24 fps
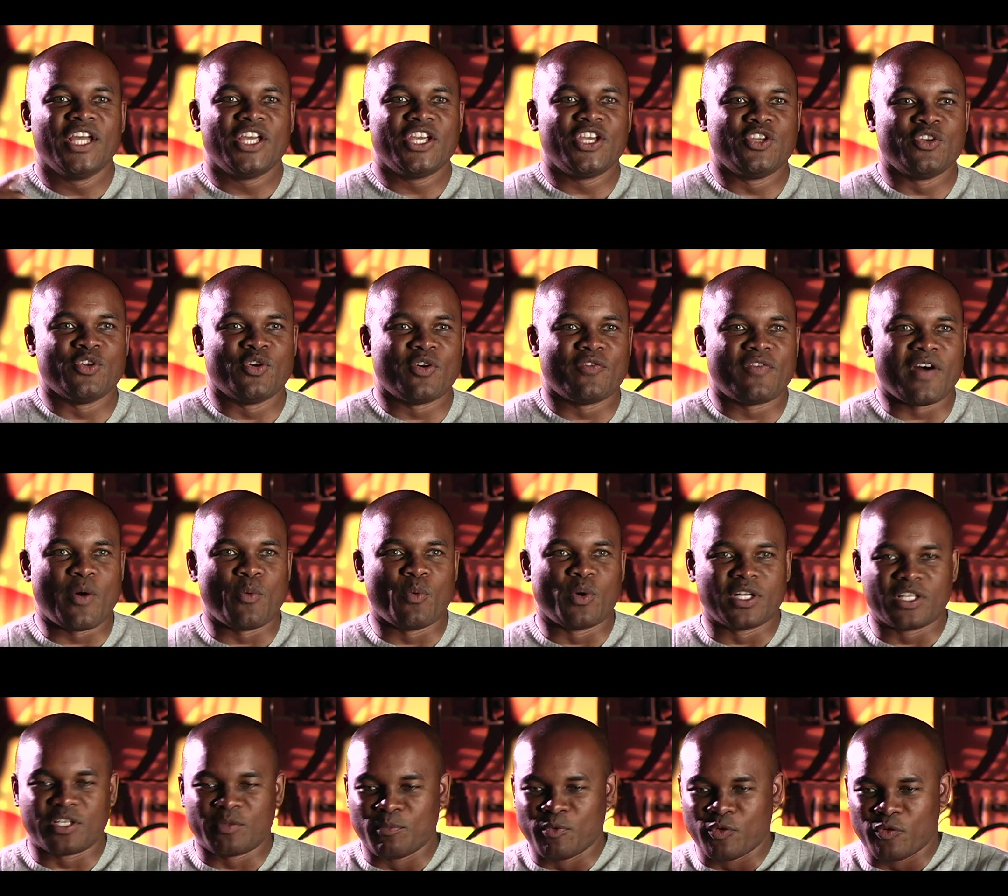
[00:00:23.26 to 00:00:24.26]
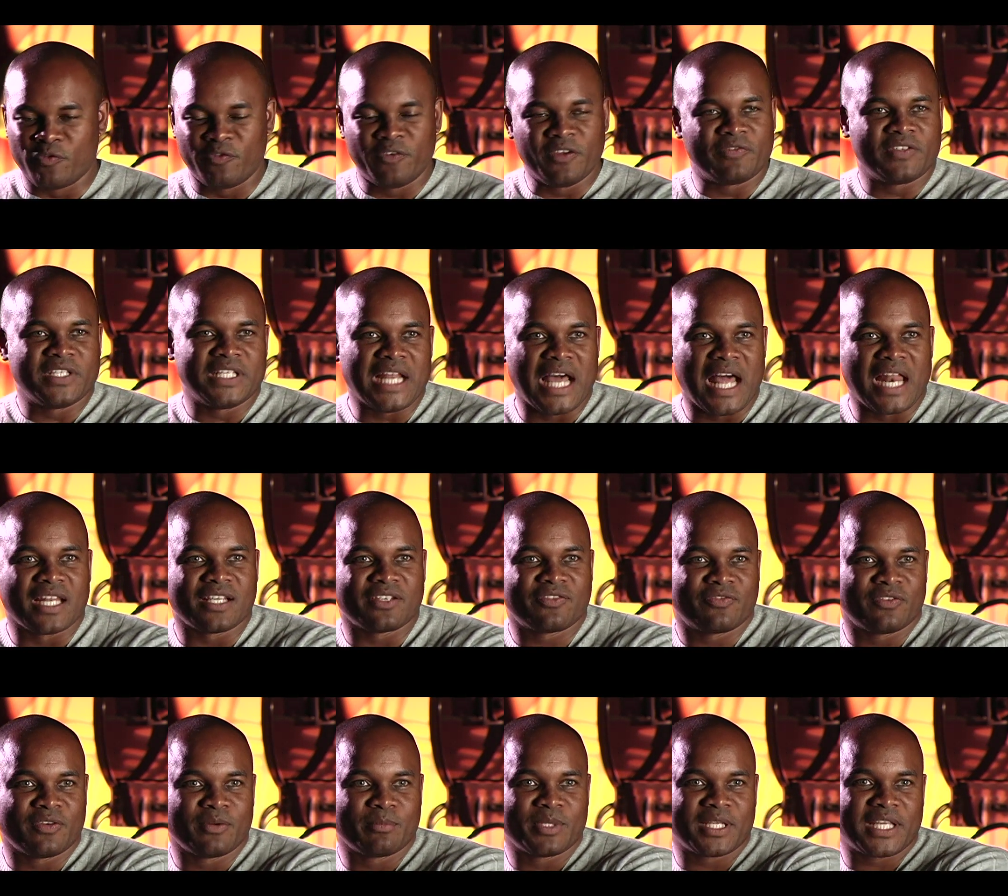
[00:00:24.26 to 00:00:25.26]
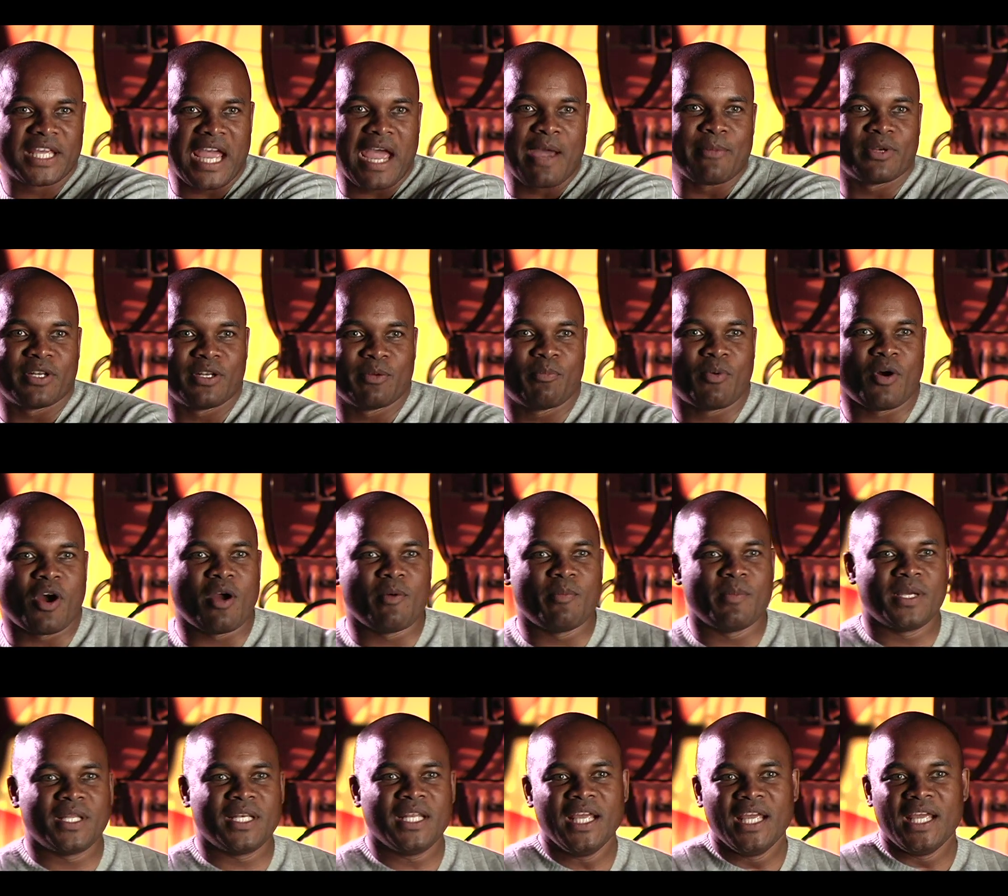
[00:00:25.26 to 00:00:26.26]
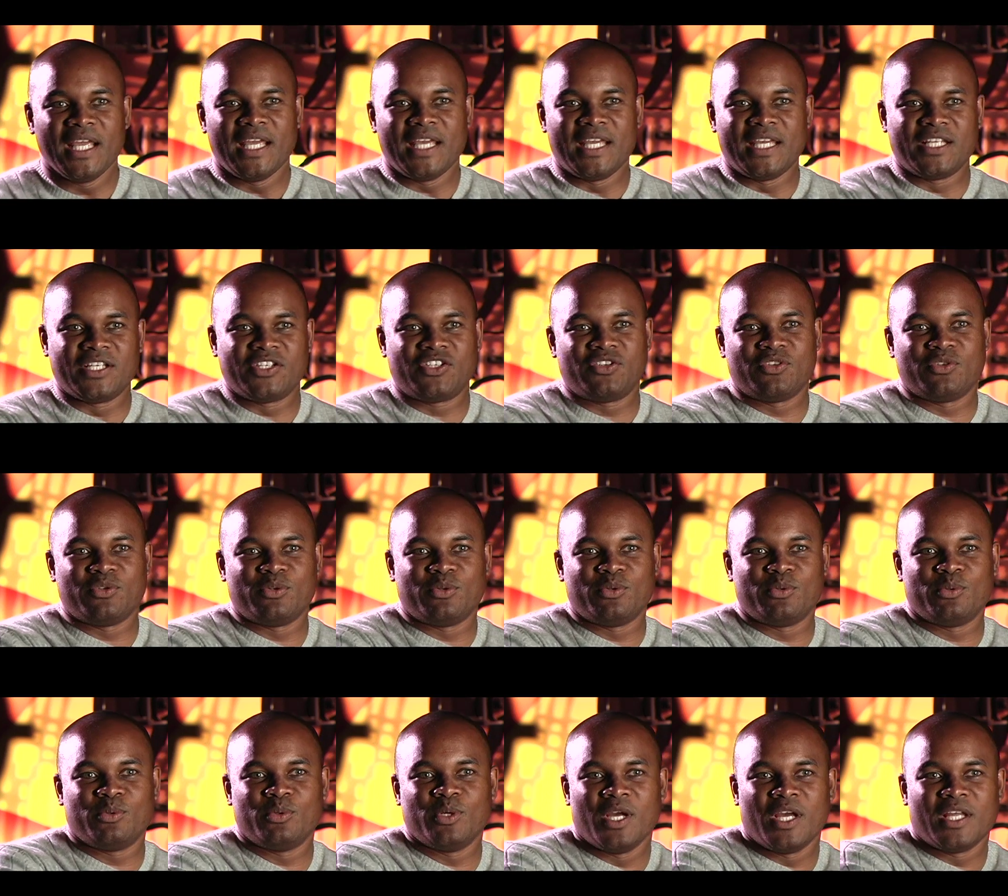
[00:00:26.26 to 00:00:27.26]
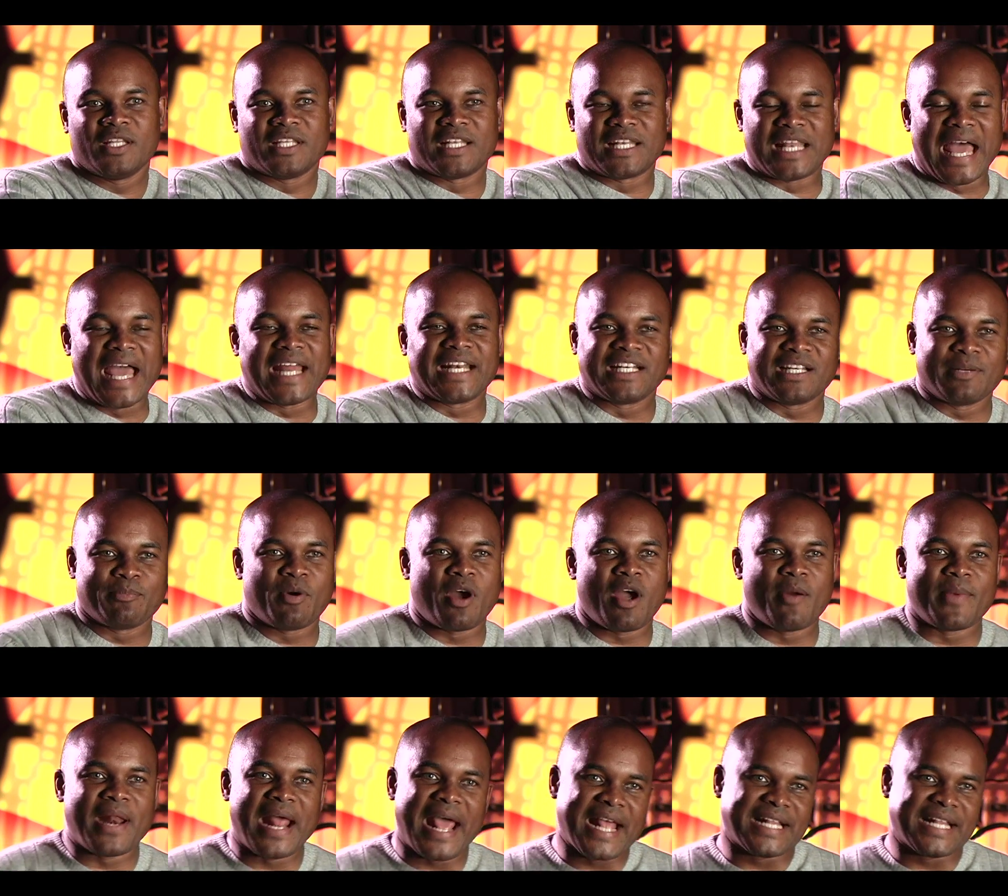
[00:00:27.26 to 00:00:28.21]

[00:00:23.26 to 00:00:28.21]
you know, if I wanted to move $50 from the camera department into the lighting department,